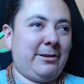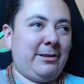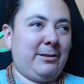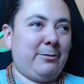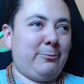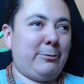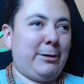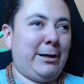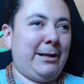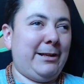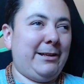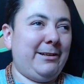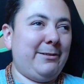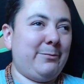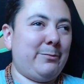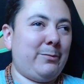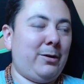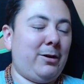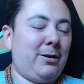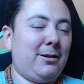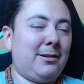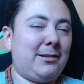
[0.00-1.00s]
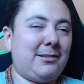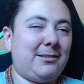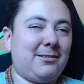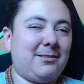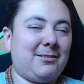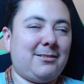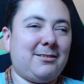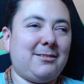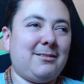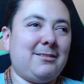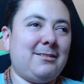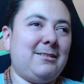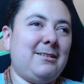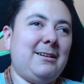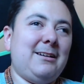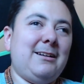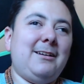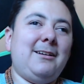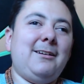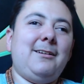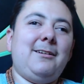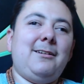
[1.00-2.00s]
the white box.
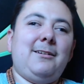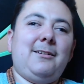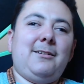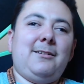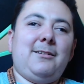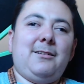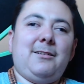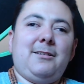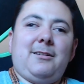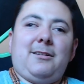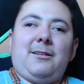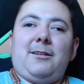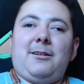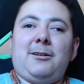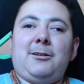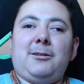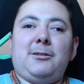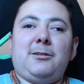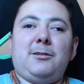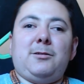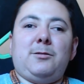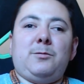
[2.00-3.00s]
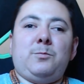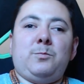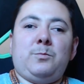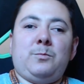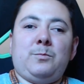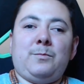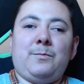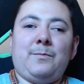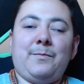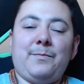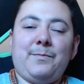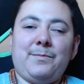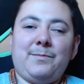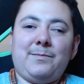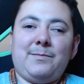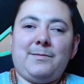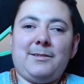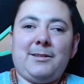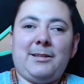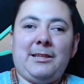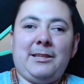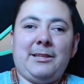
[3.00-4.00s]
And
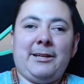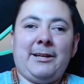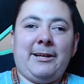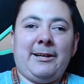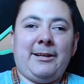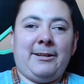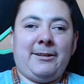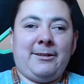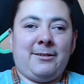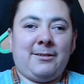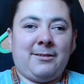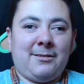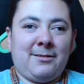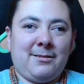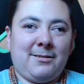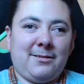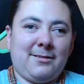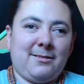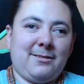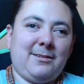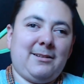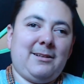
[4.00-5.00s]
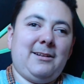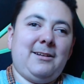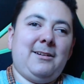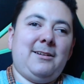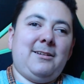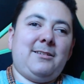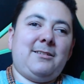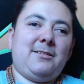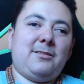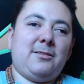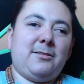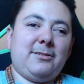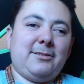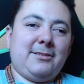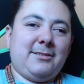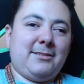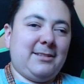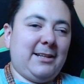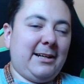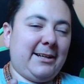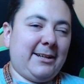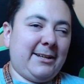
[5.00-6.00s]
then, so the
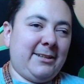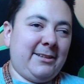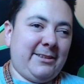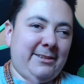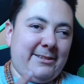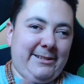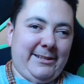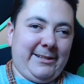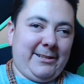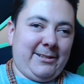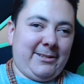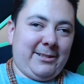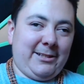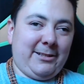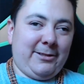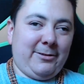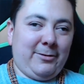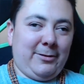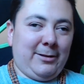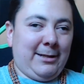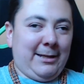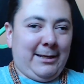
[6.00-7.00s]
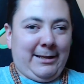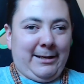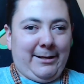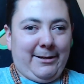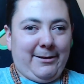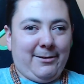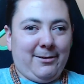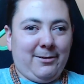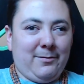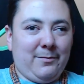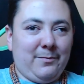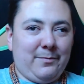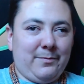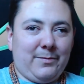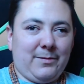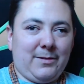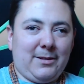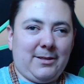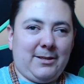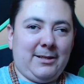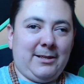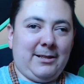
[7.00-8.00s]
second thing that you need
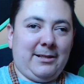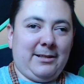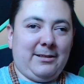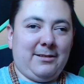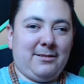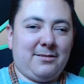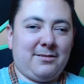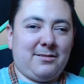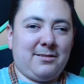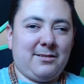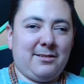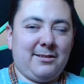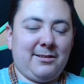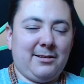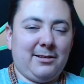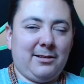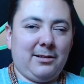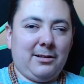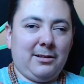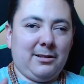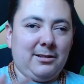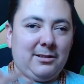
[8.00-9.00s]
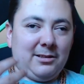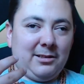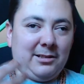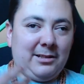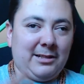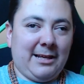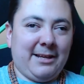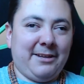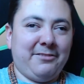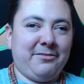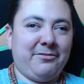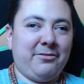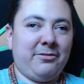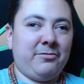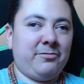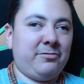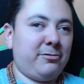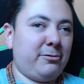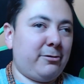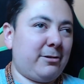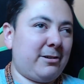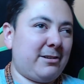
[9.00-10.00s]
is life
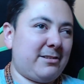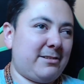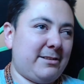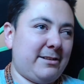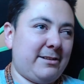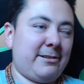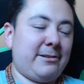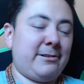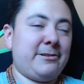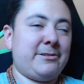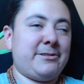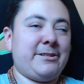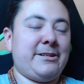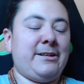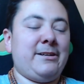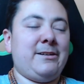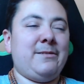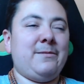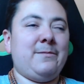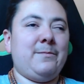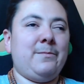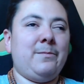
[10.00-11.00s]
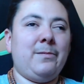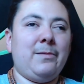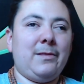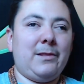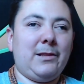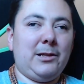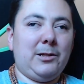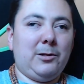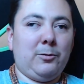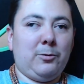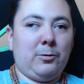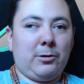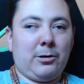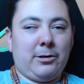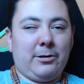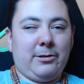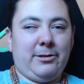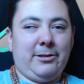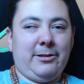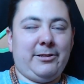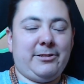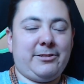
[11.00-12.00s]
force energy, or
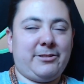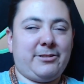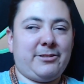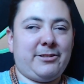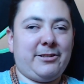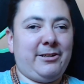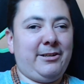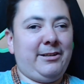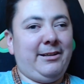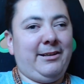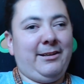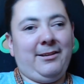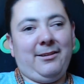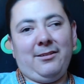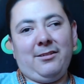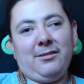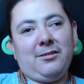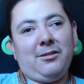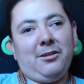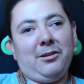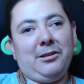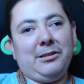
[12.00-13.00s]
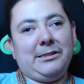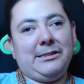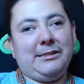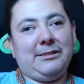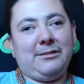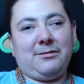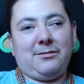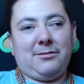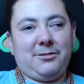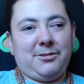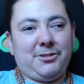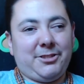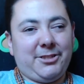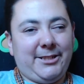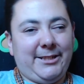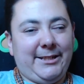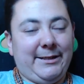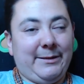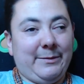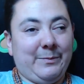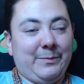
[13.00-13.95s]
the Chinese call this qi